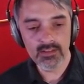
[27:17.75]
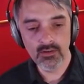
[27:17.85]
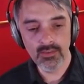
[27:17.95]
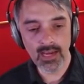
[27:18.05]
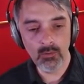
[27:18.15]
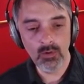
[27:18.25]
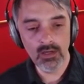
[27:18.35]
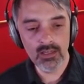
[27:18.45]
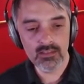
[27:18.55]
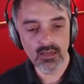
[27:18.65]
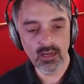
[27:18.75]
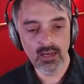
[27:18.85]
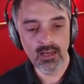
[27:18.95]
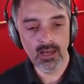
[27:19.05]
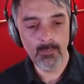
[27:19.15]
So that was
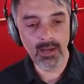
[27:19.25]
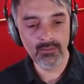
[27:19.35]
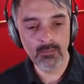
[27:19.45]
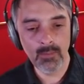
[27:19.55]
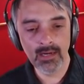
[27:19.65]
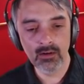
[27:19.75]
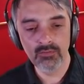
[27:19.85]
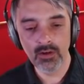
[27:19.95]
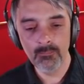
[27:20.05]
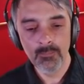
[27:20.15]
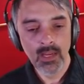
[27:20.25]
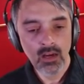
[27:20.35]
uh, about the microphone.